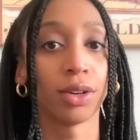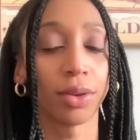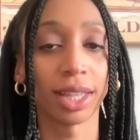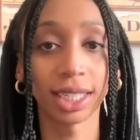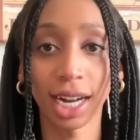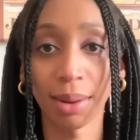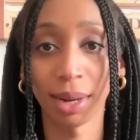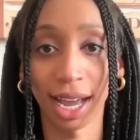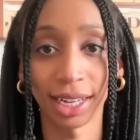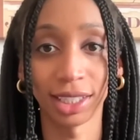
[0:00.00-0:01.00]
You know, this
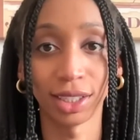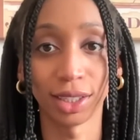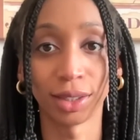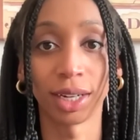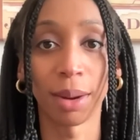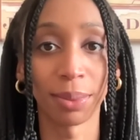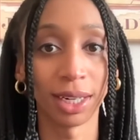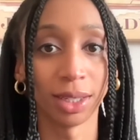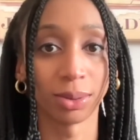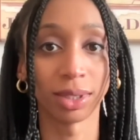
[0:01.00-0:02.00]
time last year,
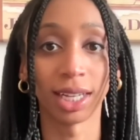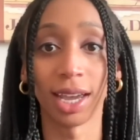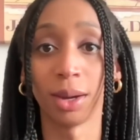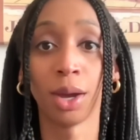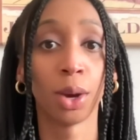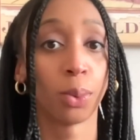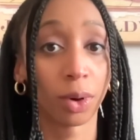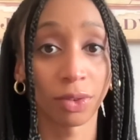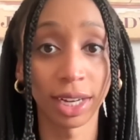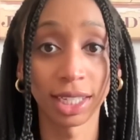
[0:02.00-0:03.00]
companies were saying
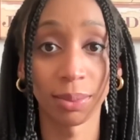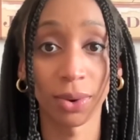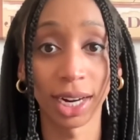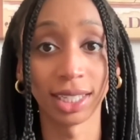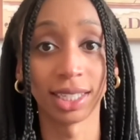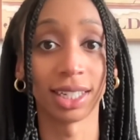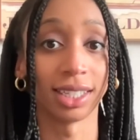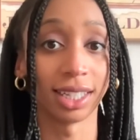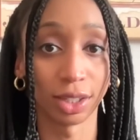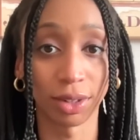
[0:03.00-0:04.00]
we're raising prices
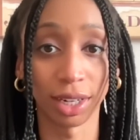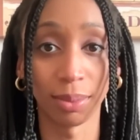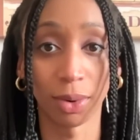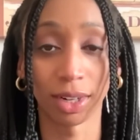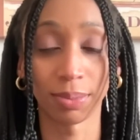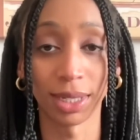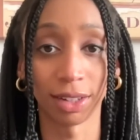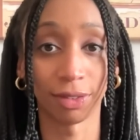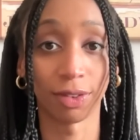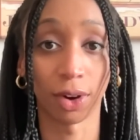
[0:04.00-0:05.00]
because things are getting more
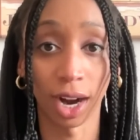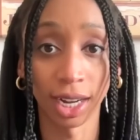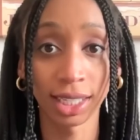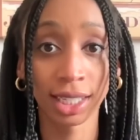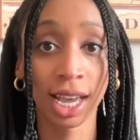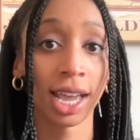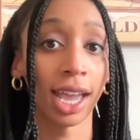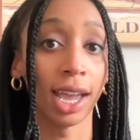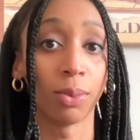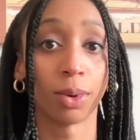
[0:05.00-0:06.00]
expensive for us,
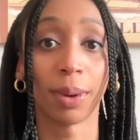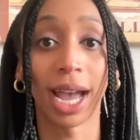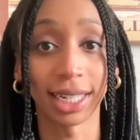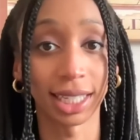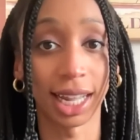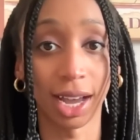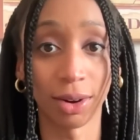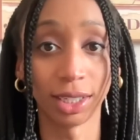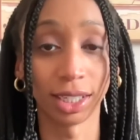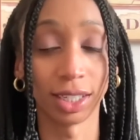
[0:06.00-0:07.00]
and we're passing that
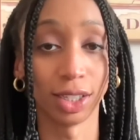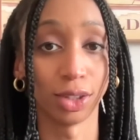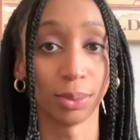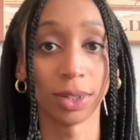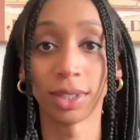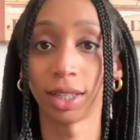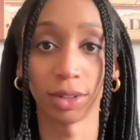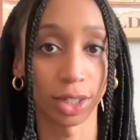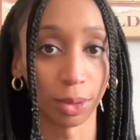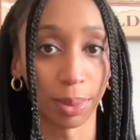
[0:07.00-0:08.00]
on to consumers, and
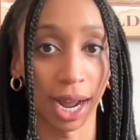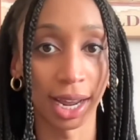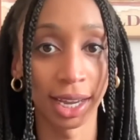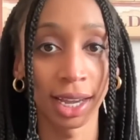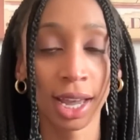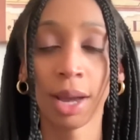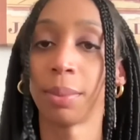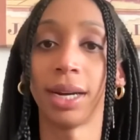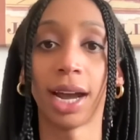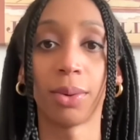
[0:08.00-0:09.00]
they're still buying.
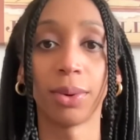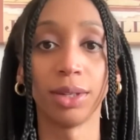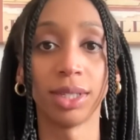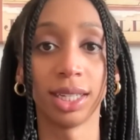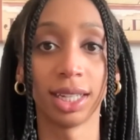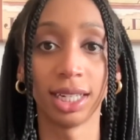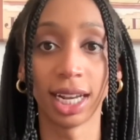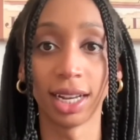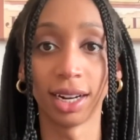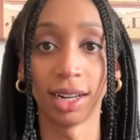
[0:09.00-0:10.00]
But now when you see in the
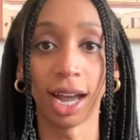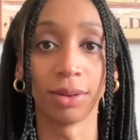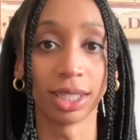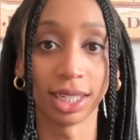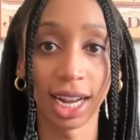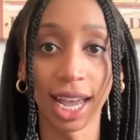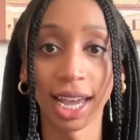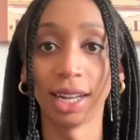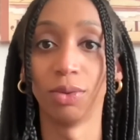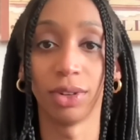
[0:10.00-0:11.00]
data out
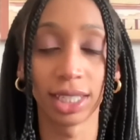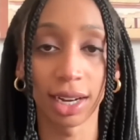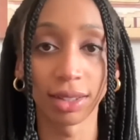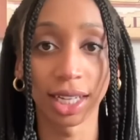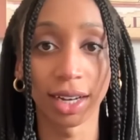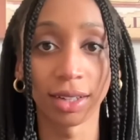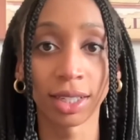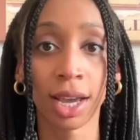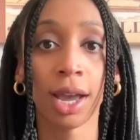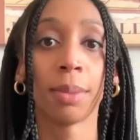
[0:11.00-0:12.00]
today in retail sales,